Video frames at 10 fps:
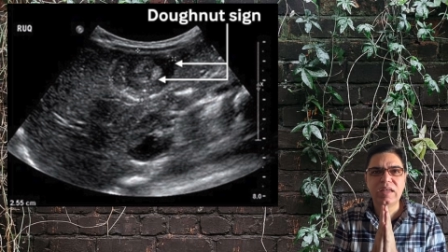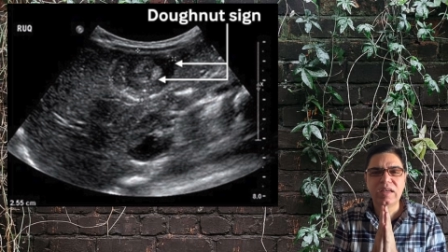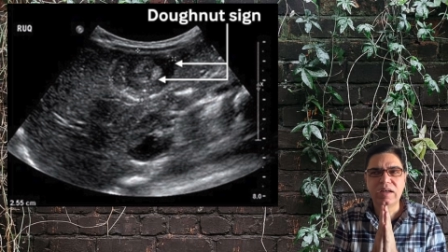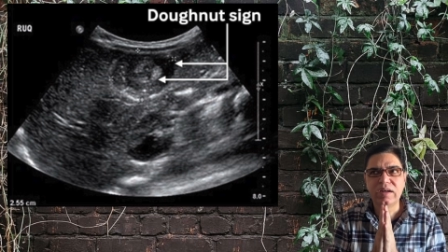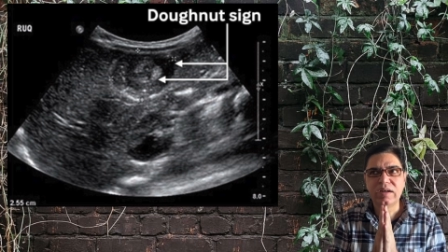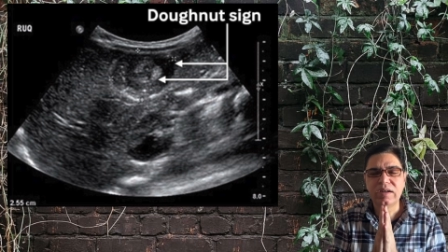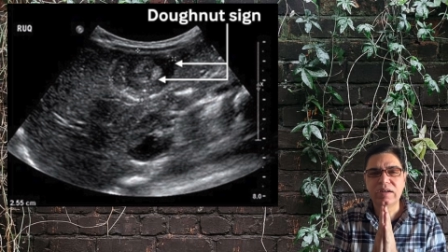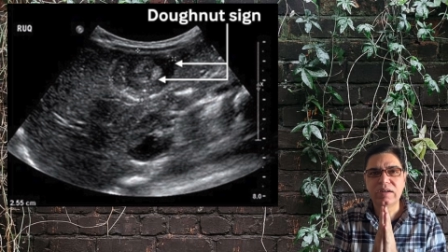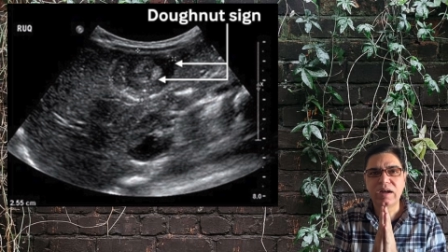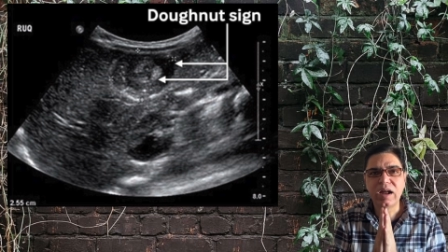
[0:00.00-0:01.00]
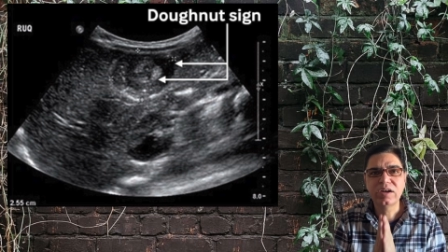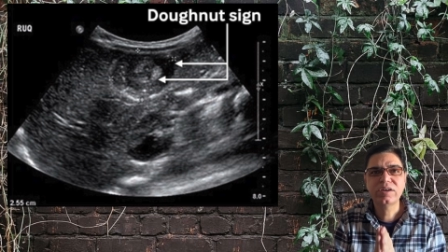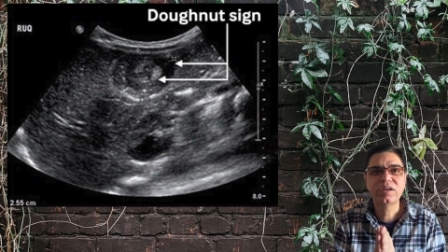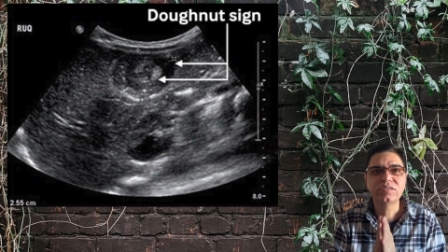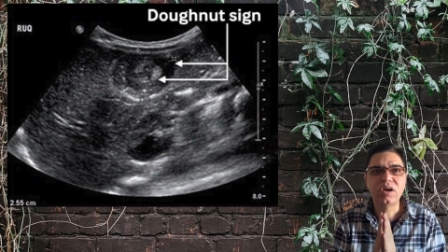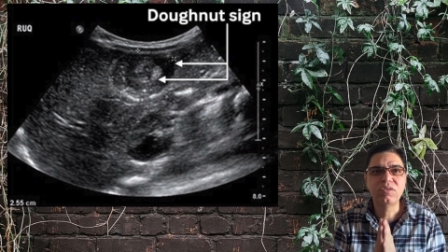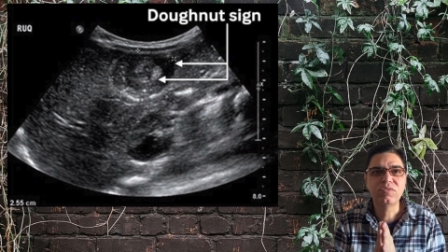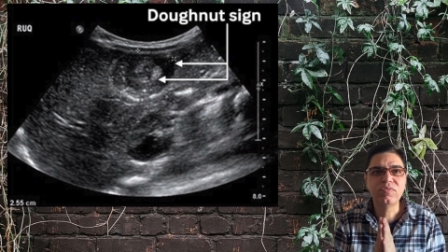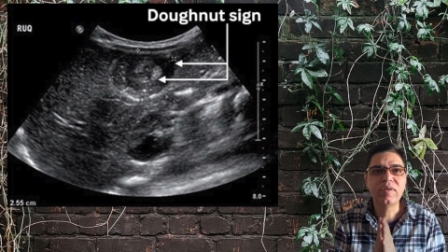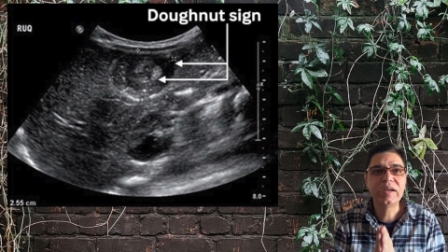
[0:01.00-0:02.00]
ultrasound
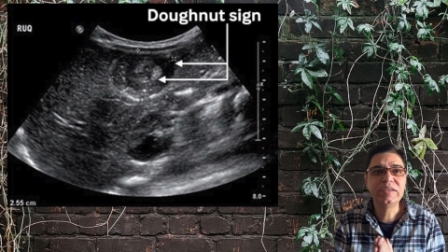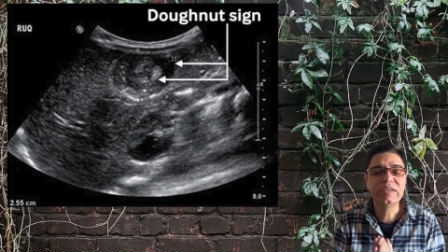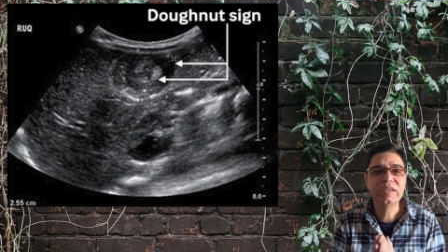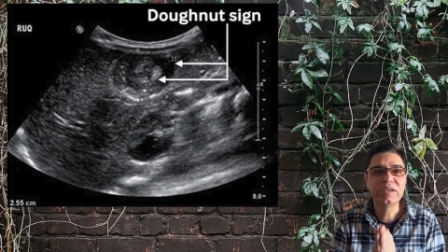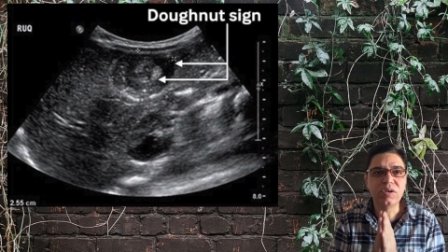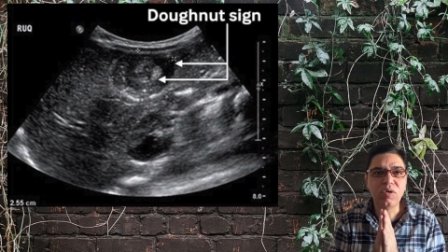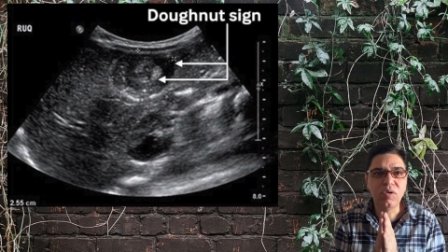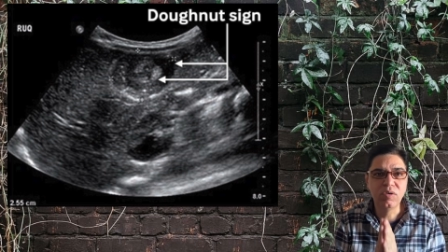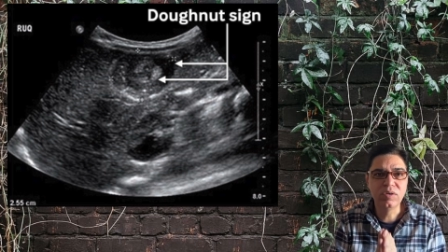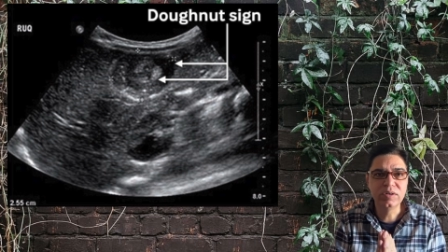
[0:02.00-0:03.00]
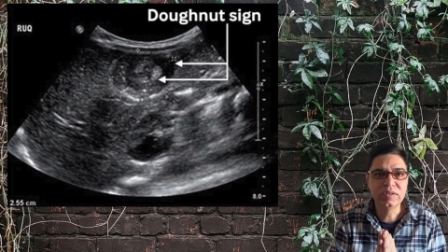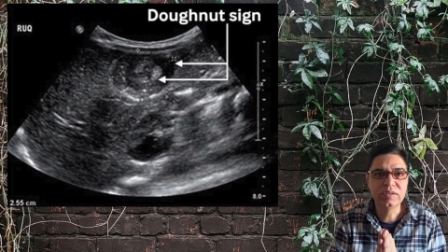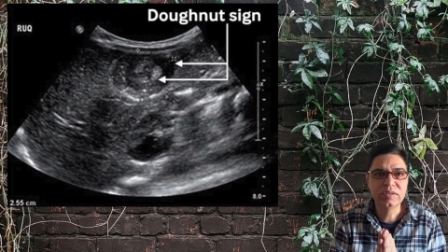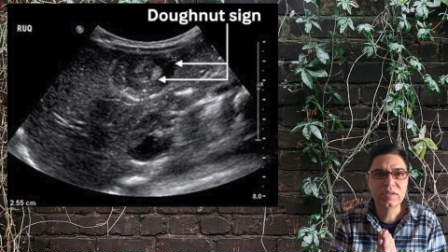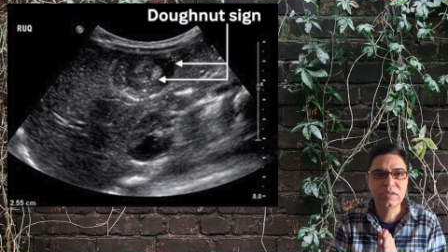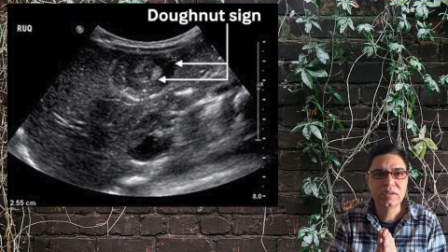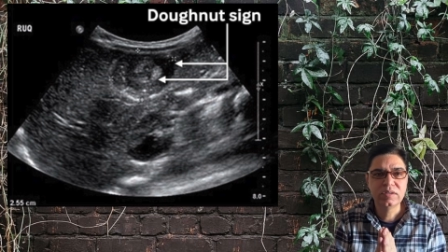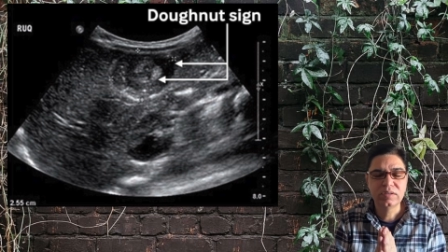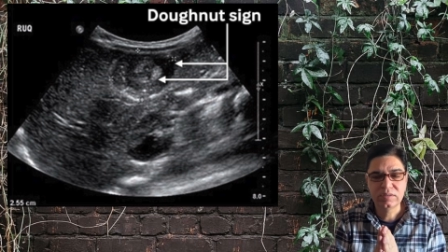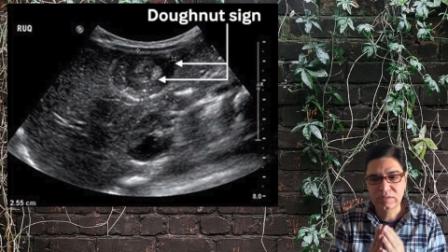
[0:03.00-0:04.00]
finding on
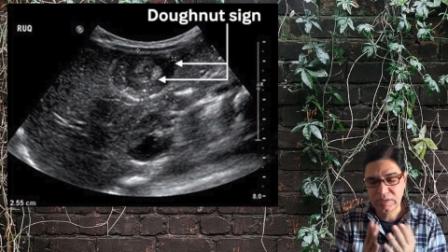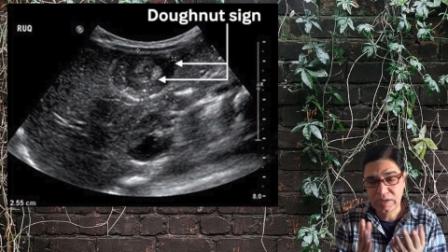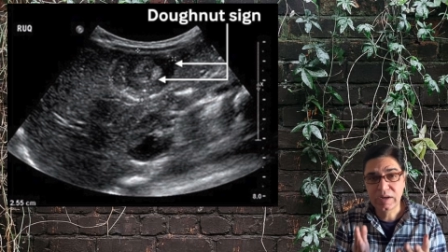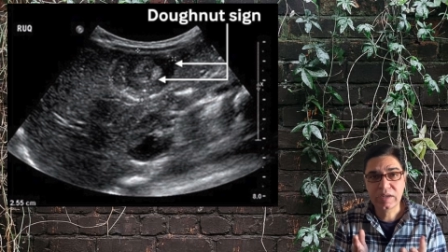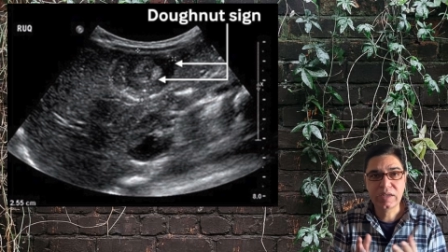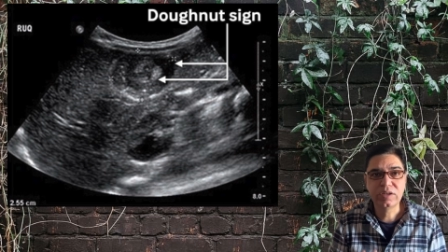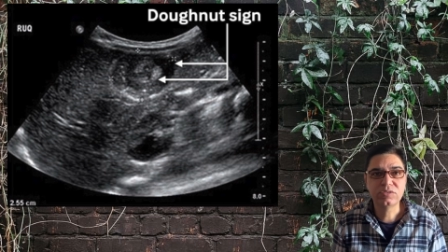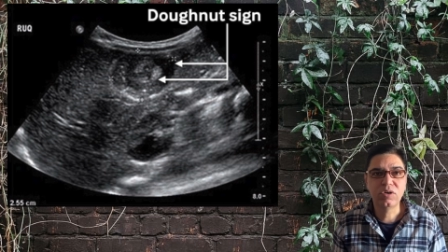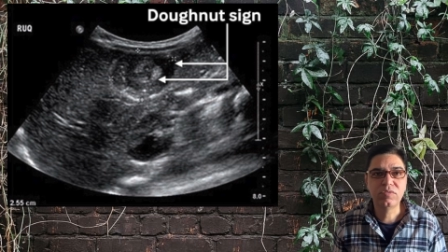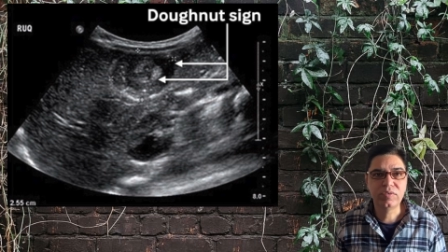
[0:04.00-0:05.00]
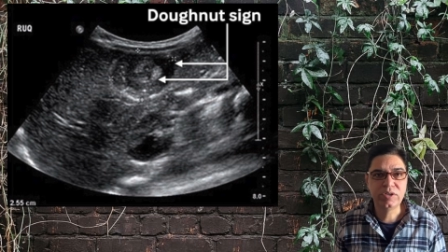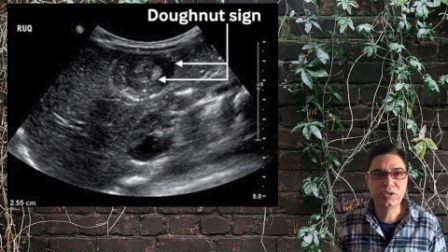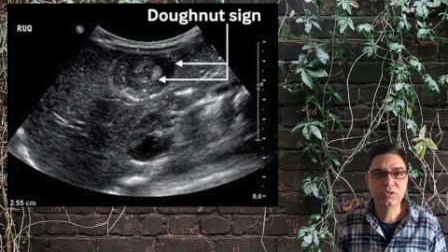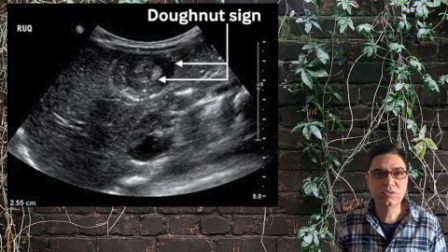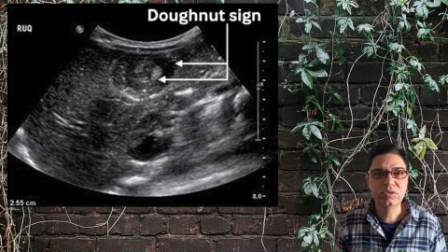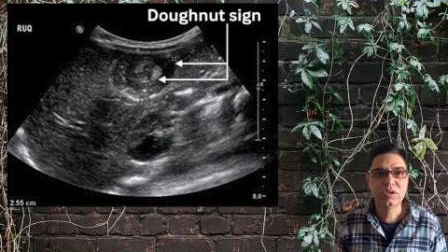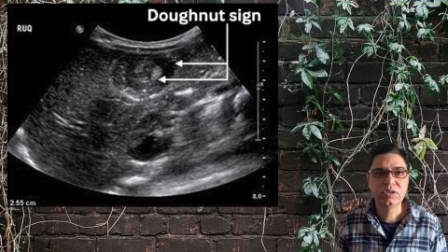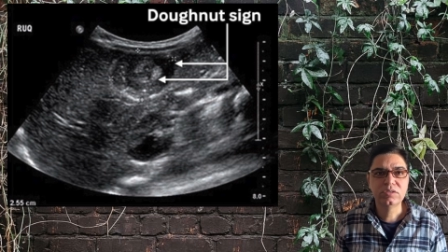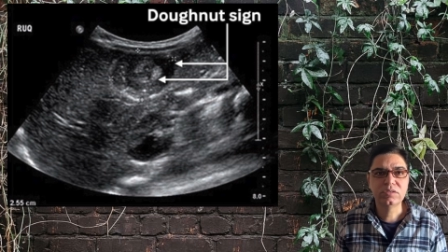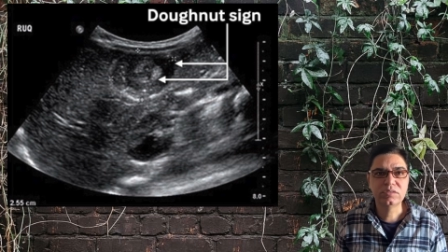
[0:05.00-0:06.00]
in a case of
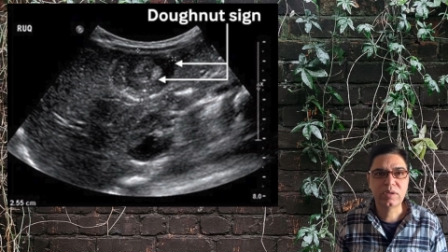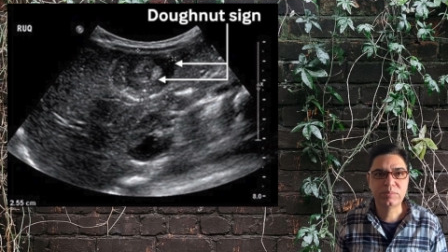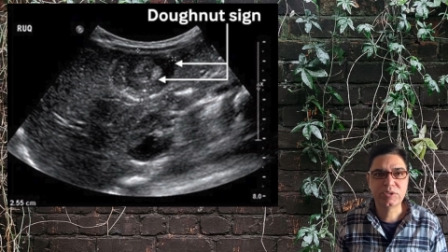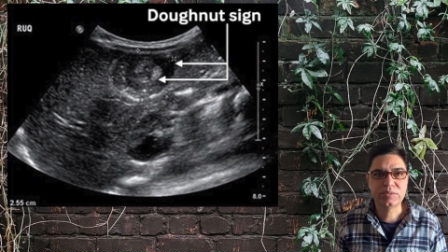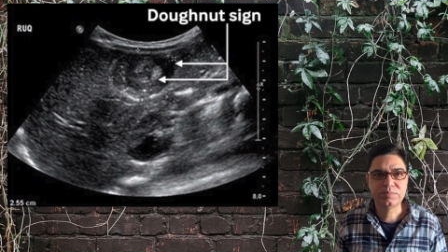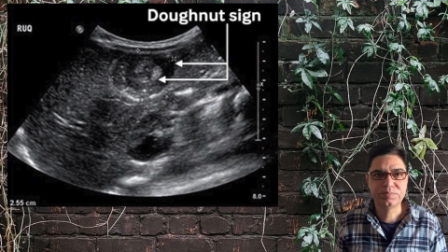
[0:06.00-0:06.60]
intussusception.